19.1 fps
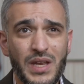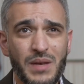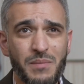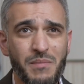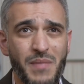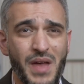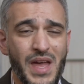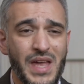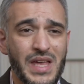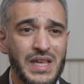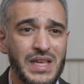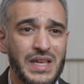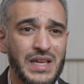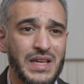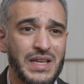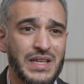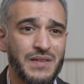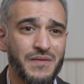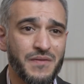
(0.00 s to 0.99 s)
In May
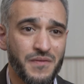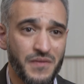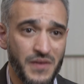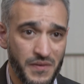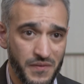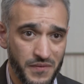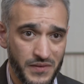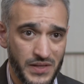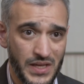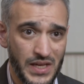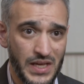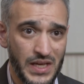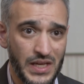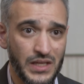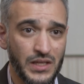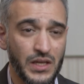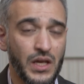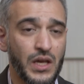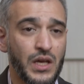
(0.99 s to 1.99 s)

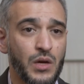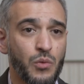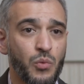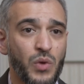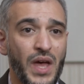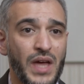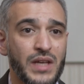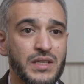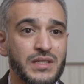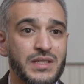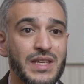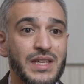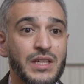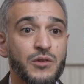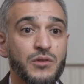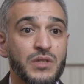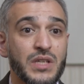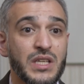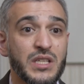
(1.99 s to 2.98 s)
15, we had a
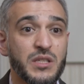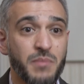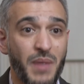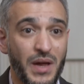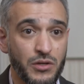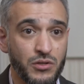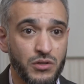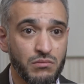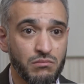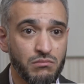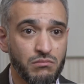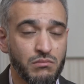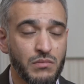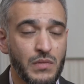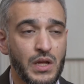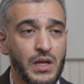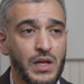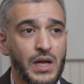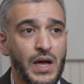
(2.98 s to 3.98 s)
CQC inspection,
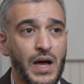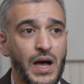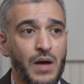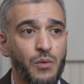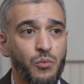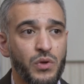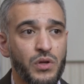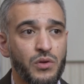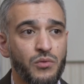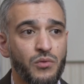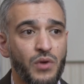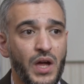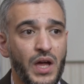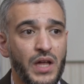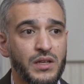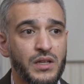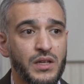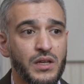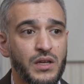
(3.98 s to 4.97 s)
and we
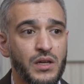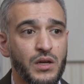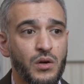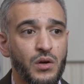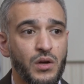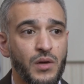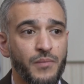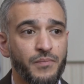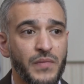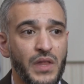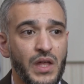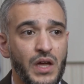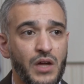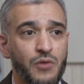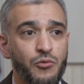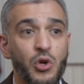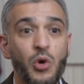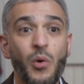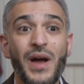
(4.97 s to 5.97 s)
had
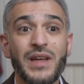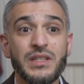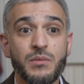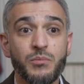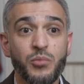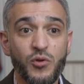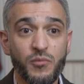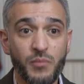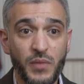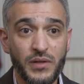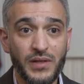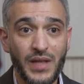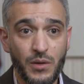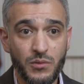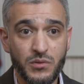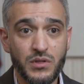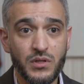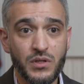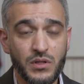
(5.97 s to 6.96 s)
a requires improvement.
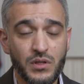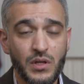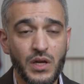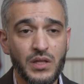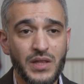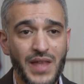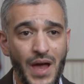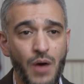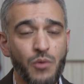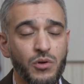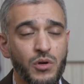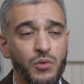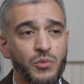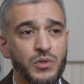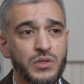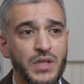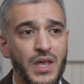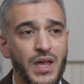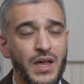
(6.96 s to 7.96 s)
That was the
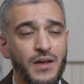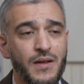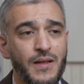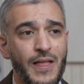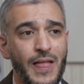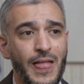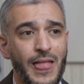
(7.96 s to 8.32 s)
outcome was that.